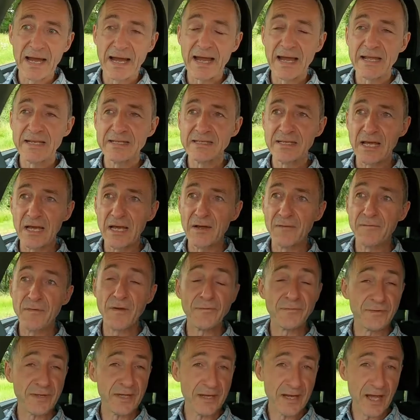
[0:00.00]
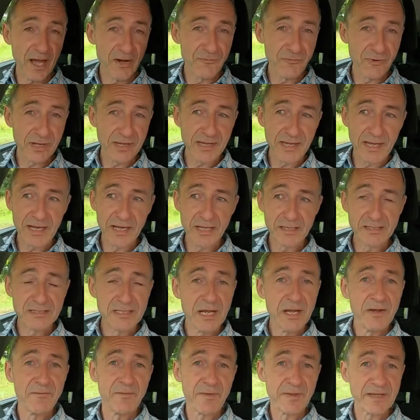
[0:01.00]
and uh, 1500 kilos
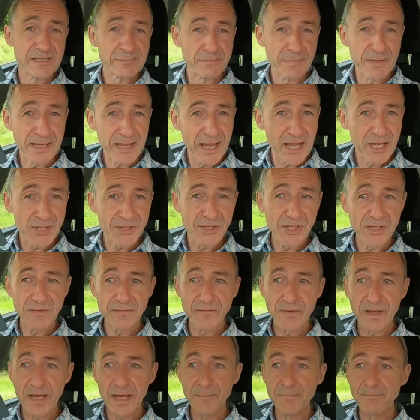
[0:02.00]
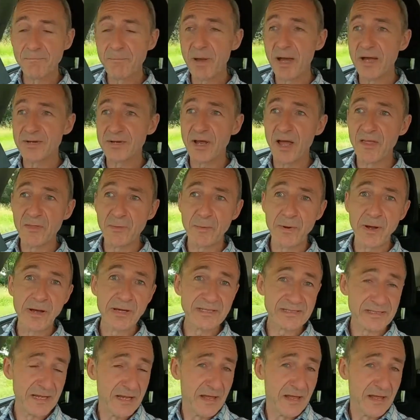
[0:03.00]
for this PHEV. But otherwise,